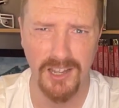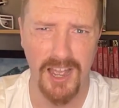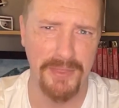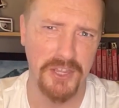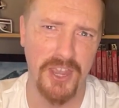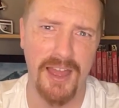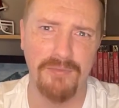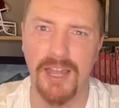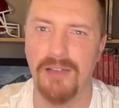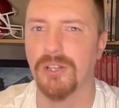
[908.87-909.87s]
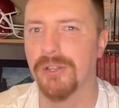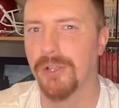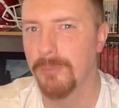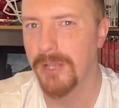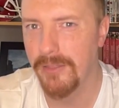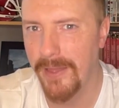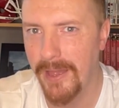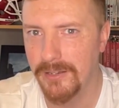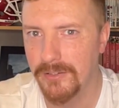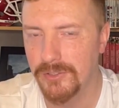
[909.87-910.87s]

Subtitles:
I think you have to have a little bit of that